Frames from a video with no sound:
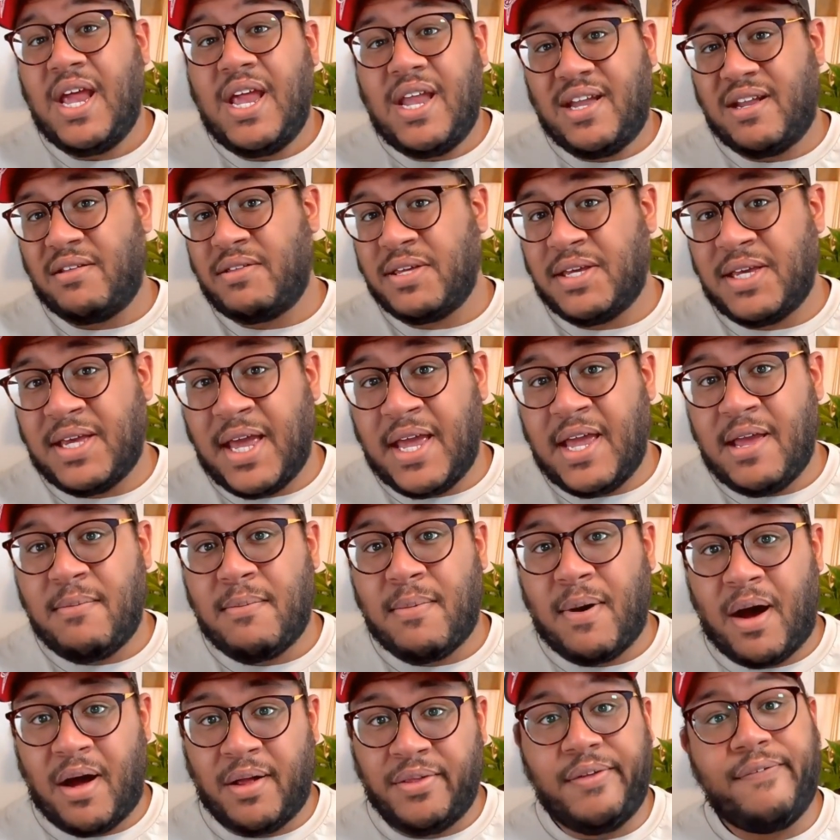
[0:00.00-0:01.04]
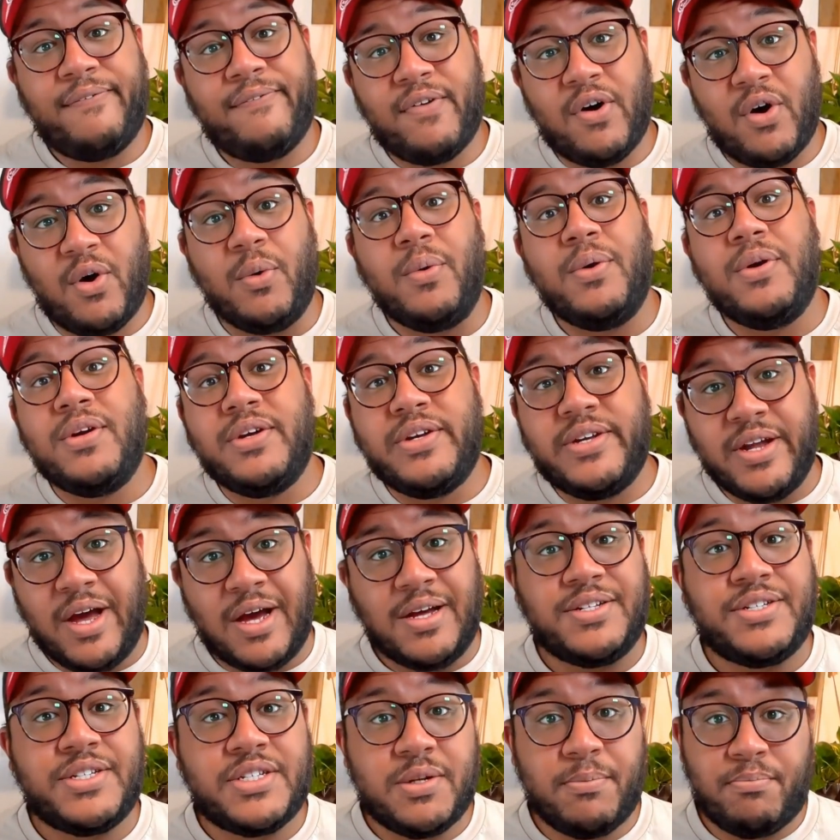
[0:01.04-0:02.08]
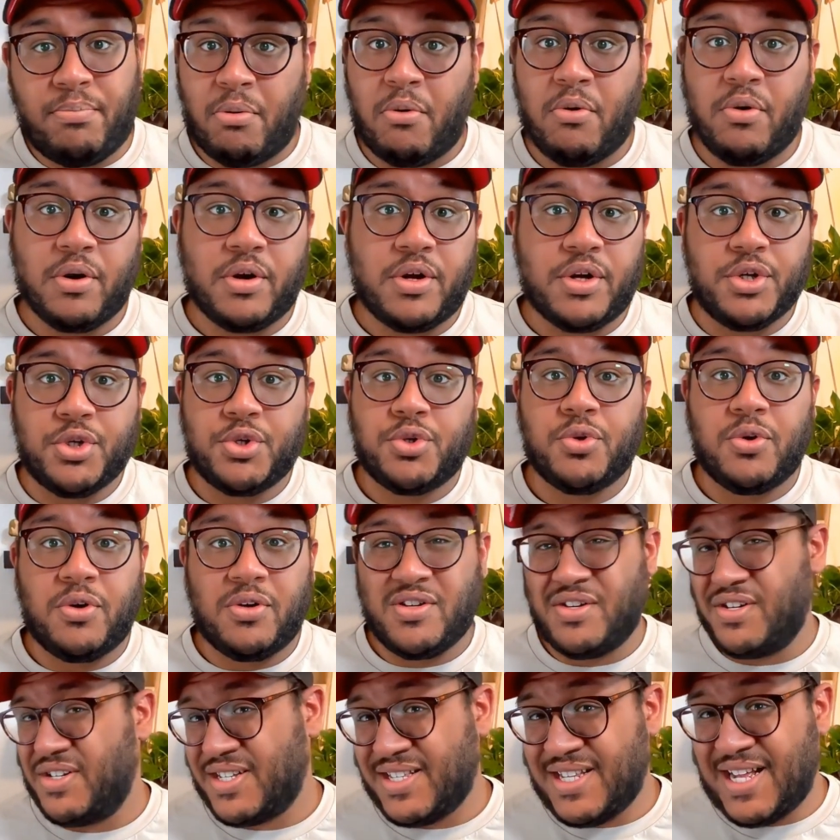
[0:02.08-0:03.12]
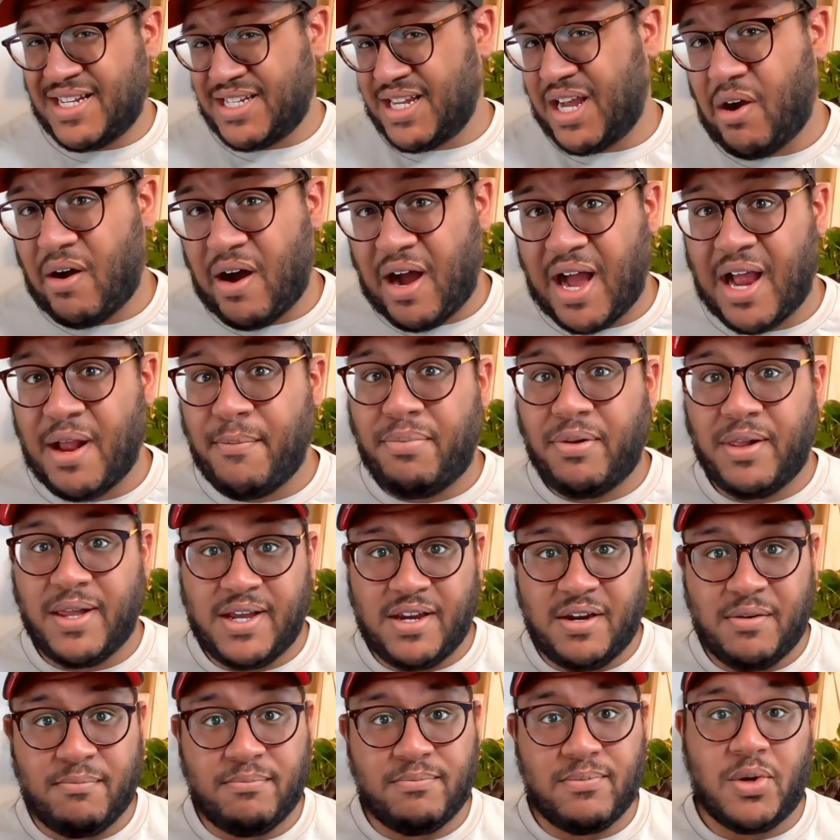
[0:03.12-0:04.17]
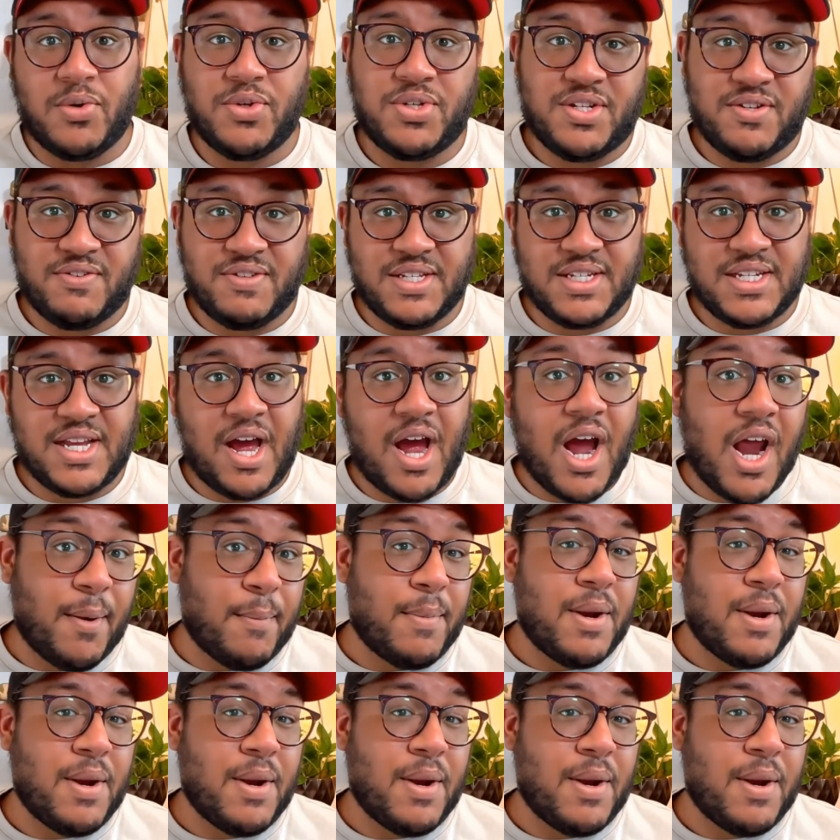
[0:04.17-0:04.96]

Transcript: Now, the game on the phone does support controllers, and that's how I played most of the time.